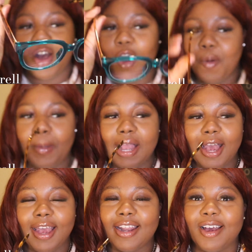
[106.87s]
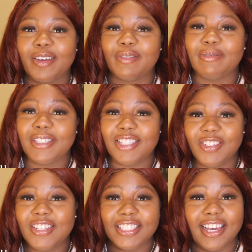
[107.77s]
Oh my God, I am
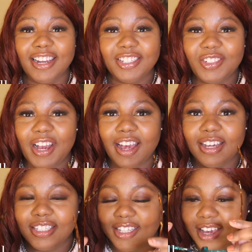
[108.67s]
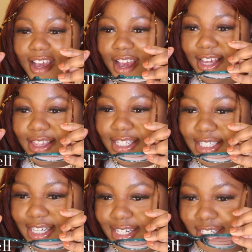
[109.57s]
so excited, you guys.
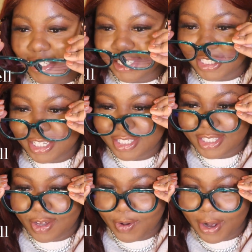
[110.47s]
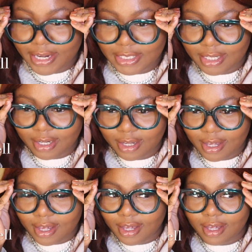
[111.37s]
This is so crazy.
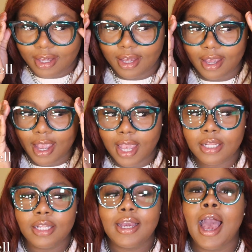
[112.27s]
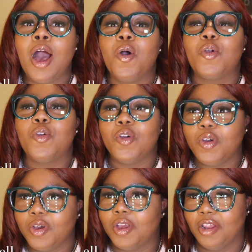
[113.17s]
And look how
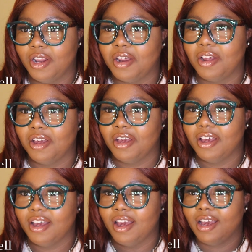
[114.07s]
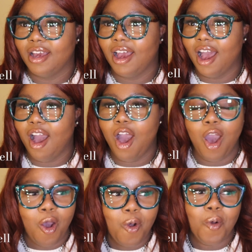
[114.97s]
good.
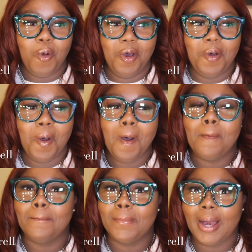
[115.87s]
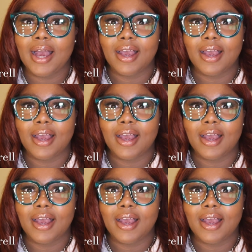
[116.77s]
Oh my